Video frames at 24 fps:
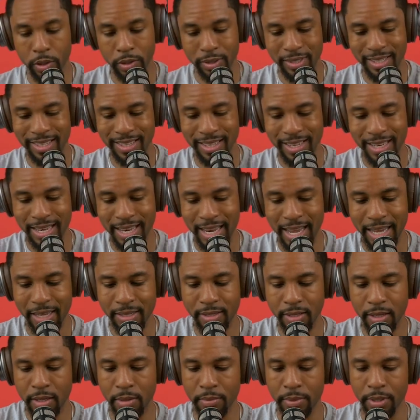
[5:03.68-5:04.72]
on to the
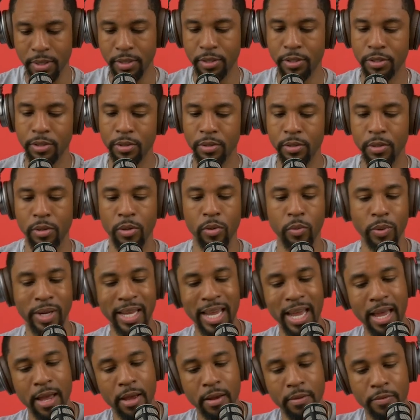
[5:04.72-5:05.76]
next image, we
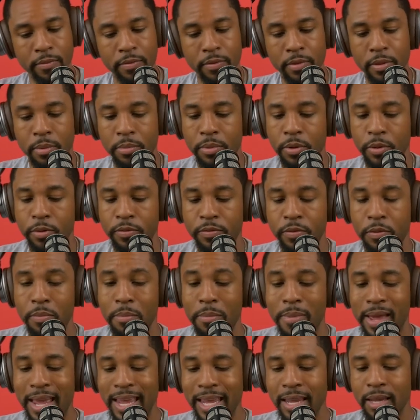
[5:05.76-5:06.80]
have the beautiful
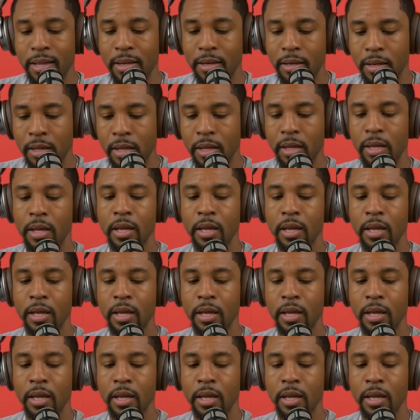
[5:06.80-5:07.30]
Megan.